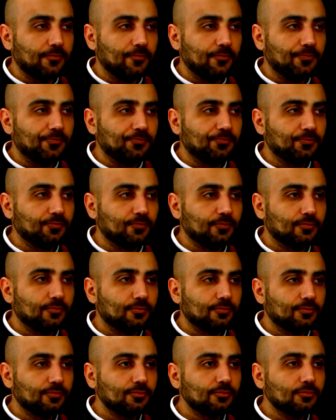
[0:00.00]

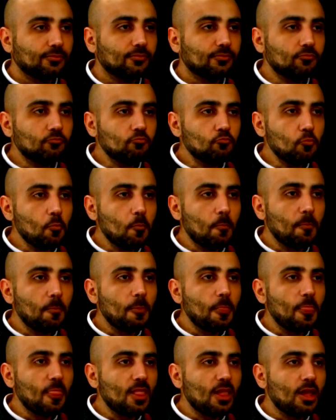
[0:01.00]

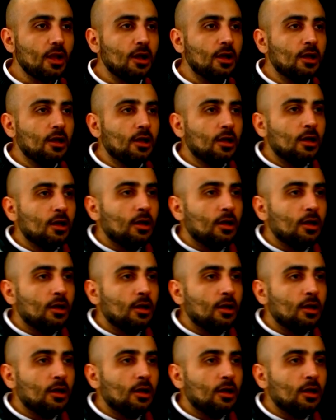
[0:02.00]
No one is speaking in this clip.